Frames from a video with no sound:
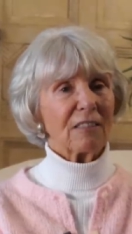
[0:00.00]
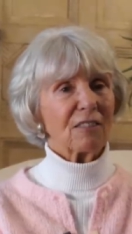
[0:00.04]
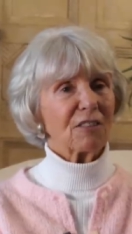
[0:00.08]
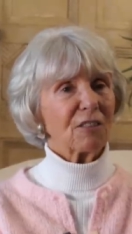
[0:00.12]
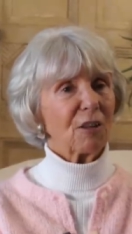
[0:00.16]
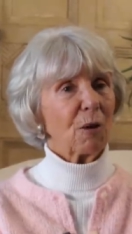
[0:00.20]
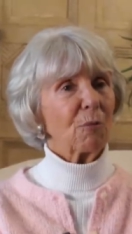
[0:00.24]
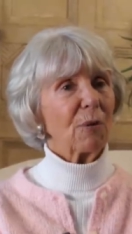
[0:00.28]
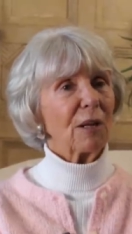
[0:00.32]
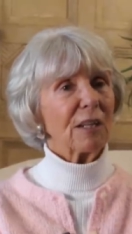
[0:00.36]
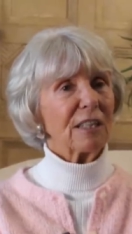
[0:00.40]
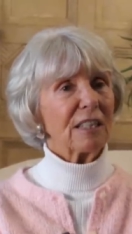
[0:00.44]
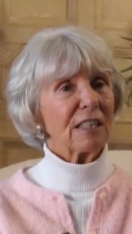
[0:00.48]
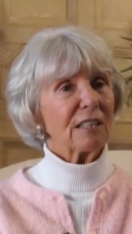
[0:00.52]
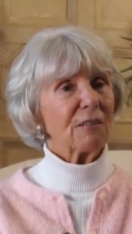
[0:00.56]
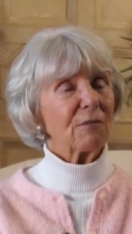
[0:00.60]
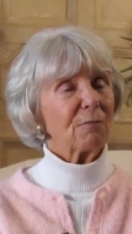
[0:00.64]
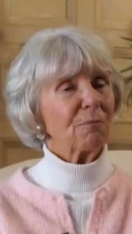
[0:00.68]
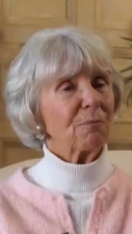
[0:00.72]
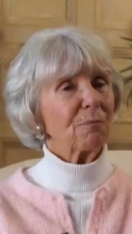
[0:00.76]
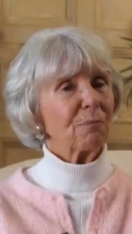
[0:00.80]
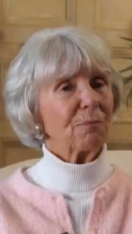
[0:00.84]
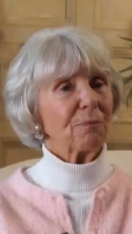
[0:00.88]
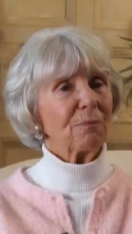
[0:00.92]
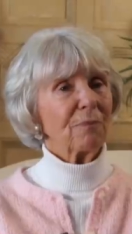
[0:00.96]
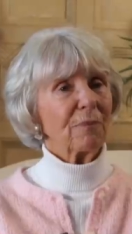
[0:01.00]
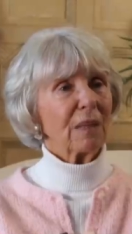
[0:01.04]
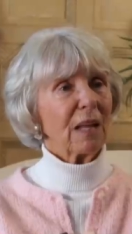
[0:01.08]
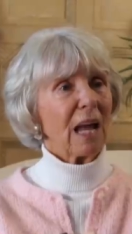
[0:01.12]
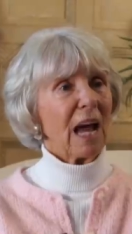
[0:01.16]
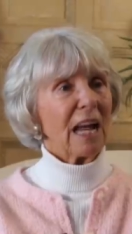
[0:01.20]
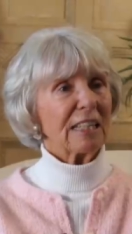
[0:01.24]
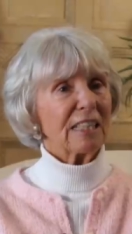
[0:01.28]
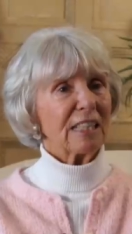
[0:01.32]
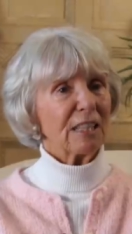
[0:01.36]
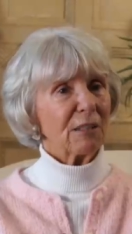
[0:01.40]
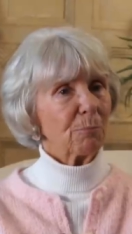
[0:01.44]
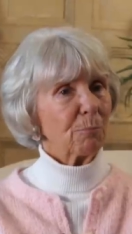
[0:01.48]
So we did,
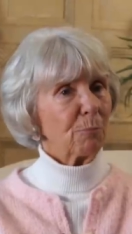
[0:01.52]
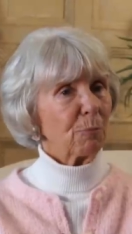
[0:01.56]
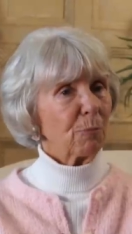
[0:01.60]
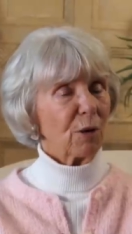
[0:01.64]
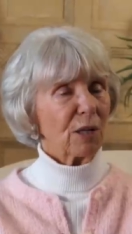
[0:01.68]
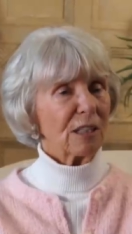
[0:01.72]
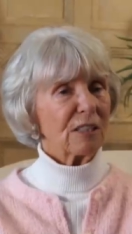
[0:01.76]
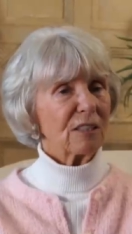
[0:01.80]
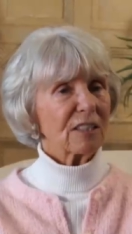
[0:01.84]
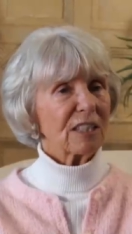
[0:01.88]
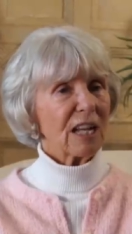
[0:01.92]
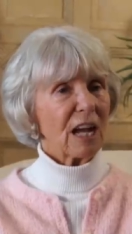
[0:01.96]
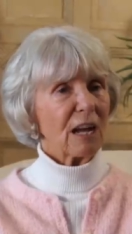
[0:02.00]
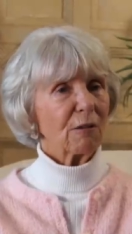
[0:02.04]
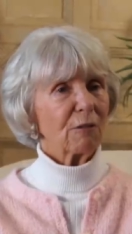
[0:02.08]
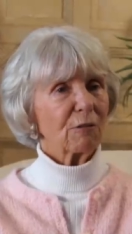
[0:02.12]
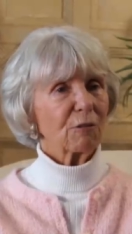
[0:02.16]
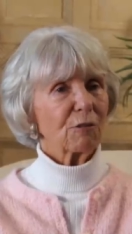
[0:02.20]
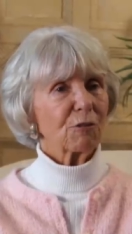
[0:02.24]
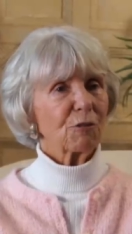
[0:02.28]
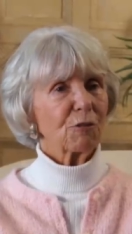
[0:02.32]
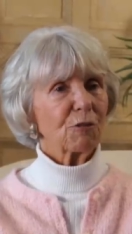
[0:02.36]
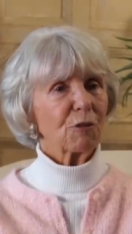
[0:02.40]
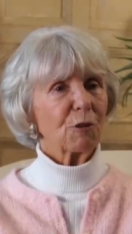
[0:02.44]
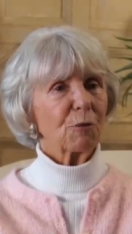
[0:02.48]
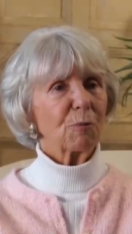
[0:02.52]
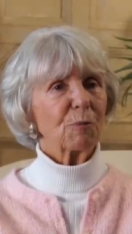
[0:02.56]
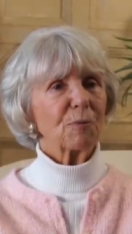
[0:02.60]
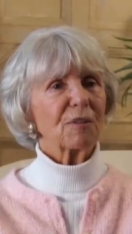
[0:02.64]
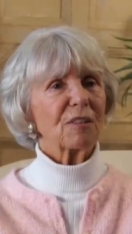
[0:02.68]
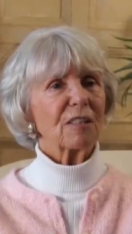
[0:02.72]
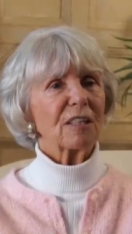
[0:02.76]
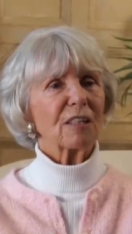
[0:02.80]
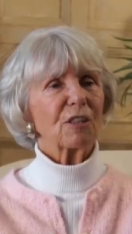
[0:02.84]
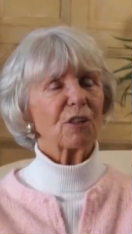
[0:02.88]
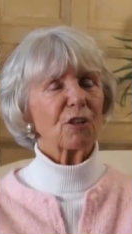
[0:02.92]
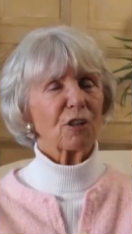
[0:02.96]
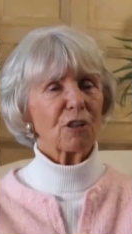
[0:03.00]
I did Boy Scout
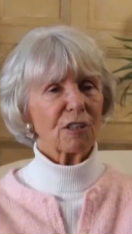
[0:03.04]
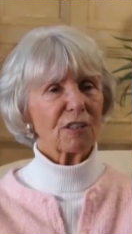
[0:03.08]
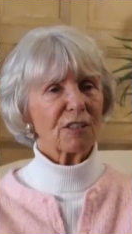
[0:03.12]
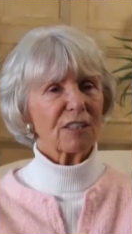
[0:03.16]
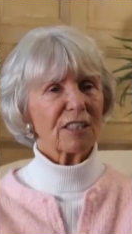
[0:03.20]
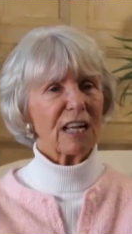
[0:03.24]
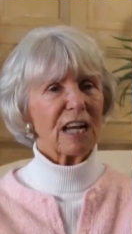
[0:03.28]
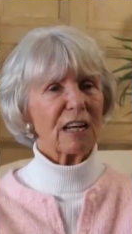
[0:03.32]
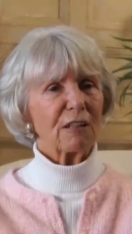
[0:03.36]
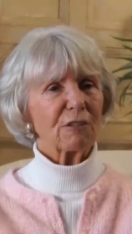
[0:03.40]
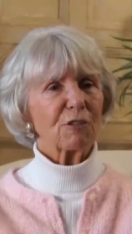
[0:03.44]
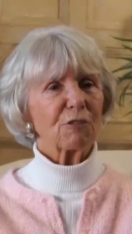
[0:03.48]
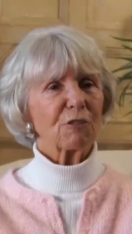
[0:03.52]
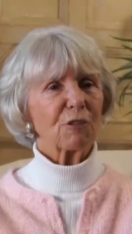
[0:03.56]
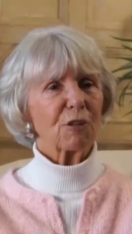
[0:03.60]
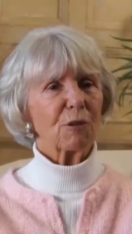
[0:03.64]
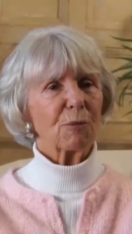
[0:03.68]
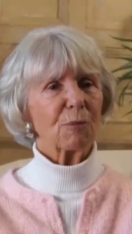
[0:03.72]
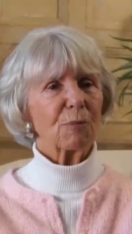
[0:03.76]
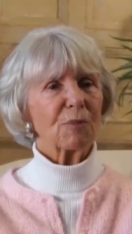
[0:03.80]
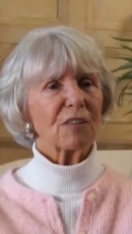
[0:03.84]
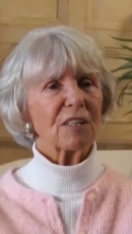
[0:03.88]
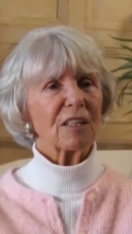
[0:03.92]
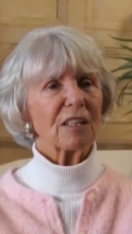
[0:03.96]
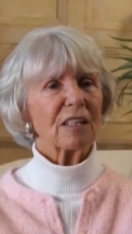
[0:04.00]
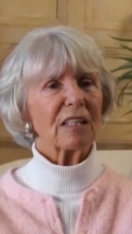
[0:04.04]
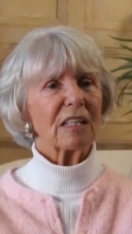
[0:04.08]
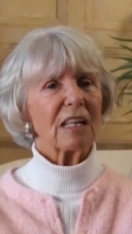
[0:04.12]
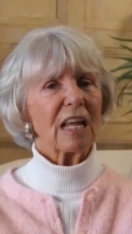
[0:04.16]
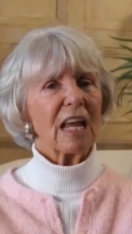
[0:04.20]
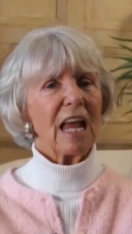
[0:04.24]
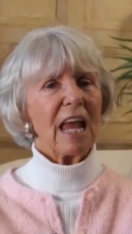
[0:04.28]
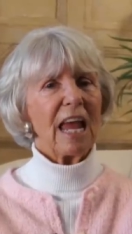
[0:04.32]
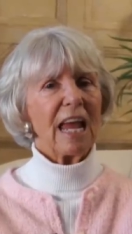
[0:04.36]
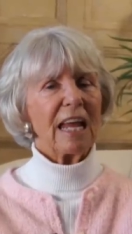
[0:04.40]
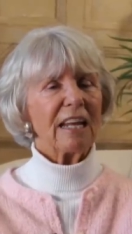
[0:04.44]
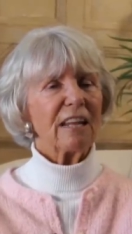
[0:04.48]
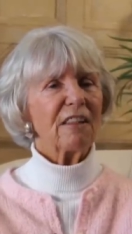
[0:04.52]
troops and Girl Scout troops and
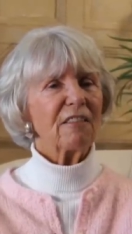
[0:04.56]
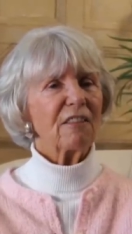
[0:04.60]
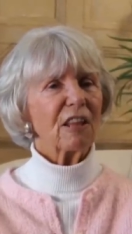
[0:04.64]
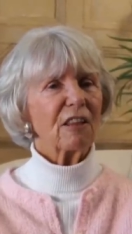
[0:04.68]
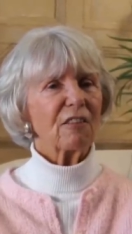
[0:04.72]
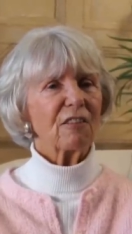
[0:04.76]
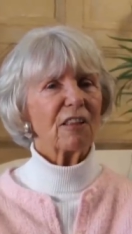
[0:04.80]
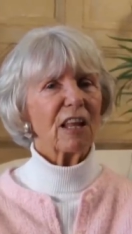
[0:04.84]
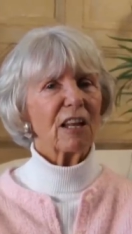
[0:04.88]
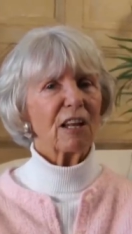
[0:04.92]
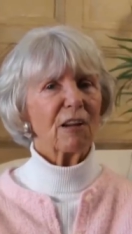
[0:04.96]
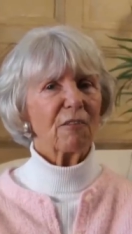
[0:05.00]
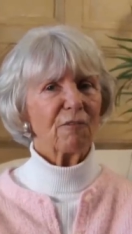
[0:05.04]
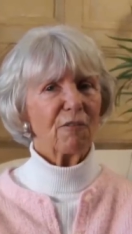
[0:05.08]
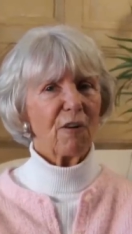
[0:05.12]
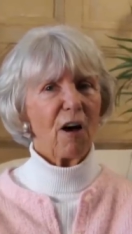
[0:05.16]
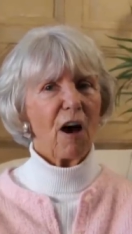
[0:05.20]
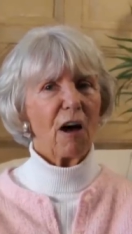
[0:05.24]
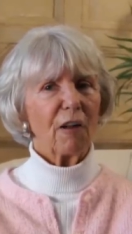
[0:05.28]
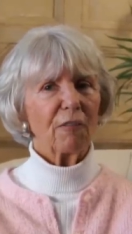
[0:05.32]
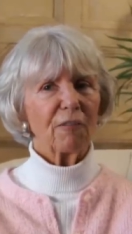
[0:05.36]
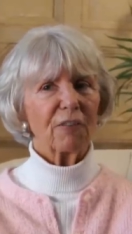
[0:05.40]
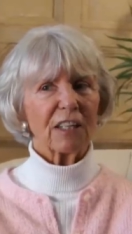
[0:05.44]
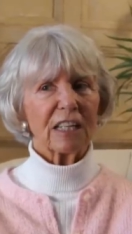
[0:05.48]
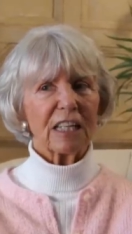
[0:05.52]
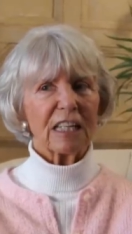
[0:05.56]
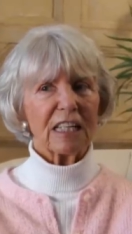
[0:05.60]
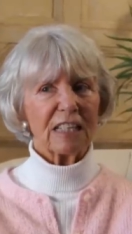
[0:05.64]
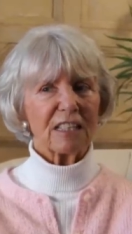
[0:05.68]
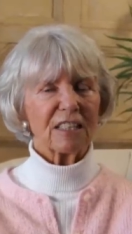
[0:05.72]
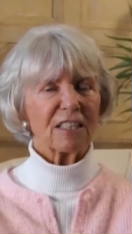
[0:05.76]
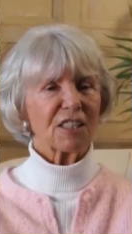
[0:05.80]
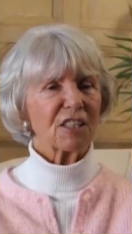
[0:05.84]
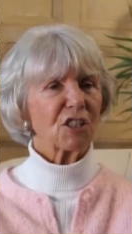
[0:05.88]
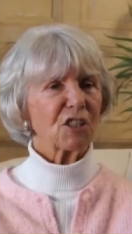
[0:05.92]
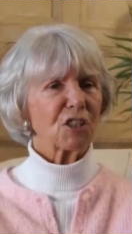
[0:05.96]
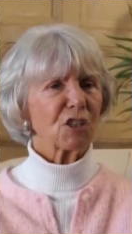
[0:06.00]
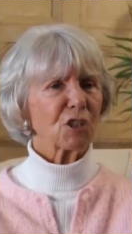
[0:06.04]
anything that involved the
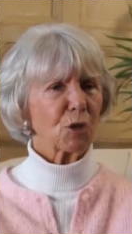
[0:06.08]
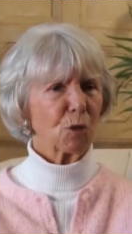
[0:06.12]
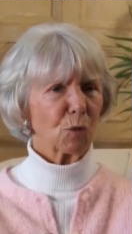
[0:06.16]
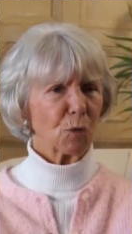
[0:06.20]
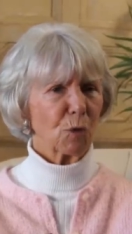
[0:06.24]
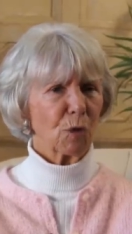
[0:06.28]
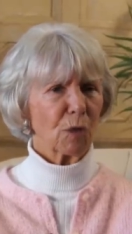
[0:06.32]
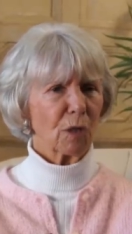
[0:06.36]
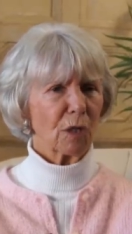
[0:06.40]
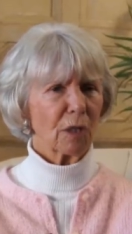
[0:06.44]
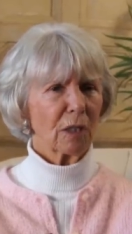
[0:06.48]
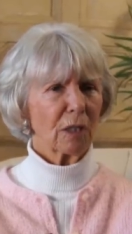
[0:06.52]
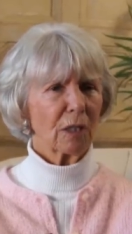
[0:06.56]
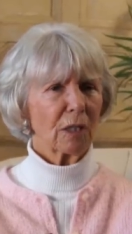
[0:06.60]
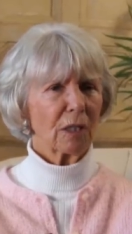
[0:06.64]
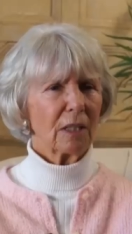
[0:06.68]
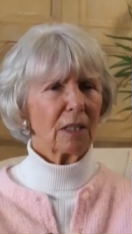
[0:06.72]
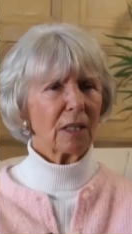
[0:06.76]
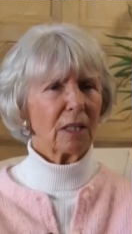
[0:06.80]
kids at school.